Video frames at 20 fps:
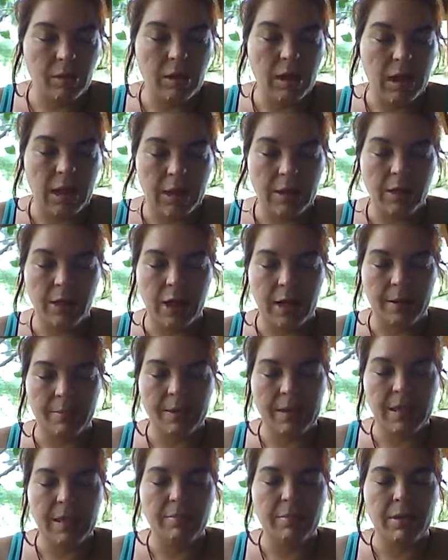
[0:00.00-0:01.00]
and
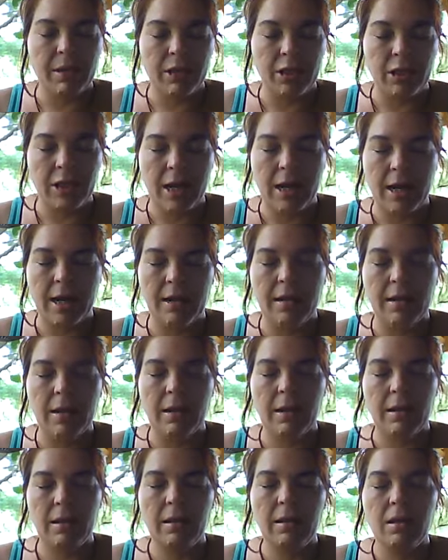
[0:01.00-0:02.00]
Jameson, but Jake,
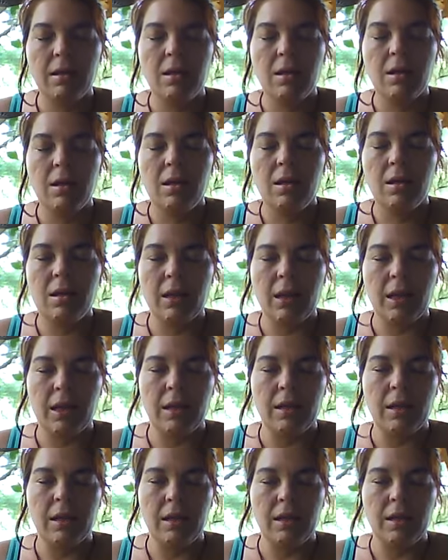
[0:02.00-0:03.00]

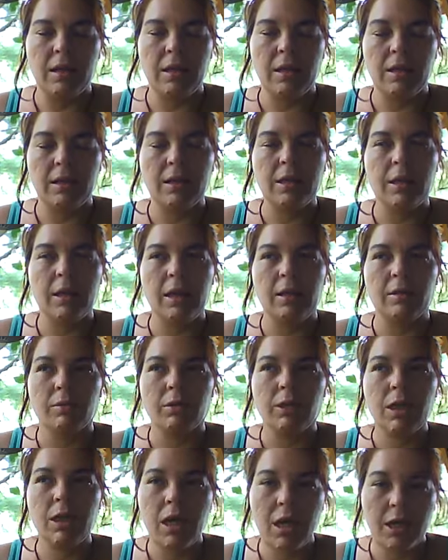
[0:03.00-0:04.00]
it'll
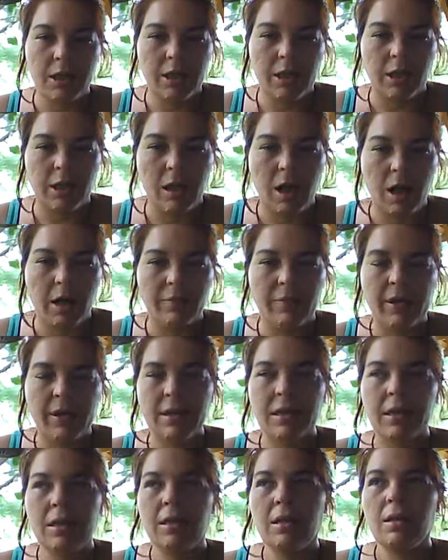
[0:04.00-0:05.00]
touch a lot of
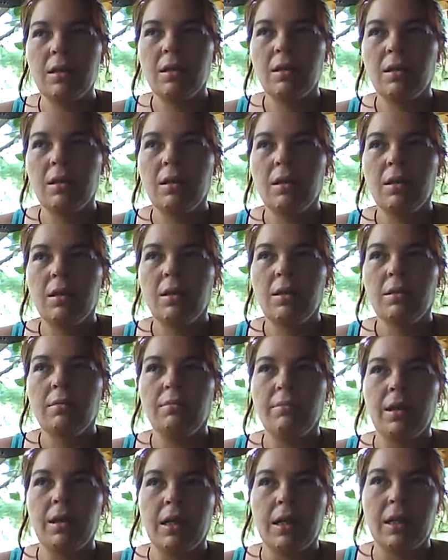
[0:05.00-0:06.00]
us,
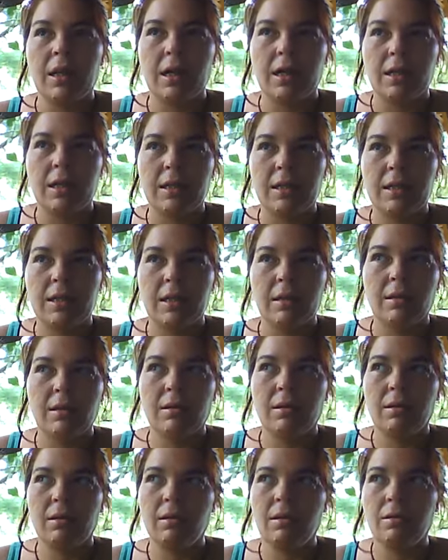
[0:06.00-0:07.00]
because
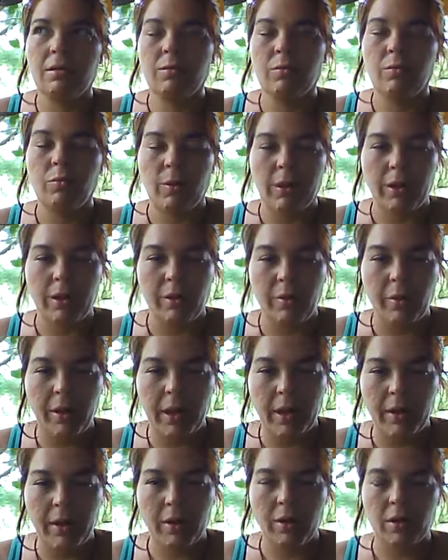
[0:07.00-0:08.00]
when you
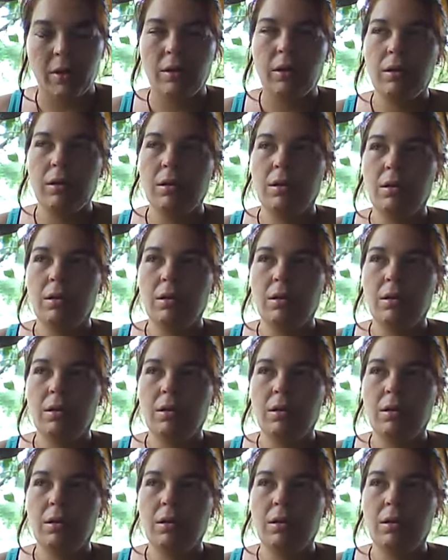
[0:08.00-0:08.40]
hear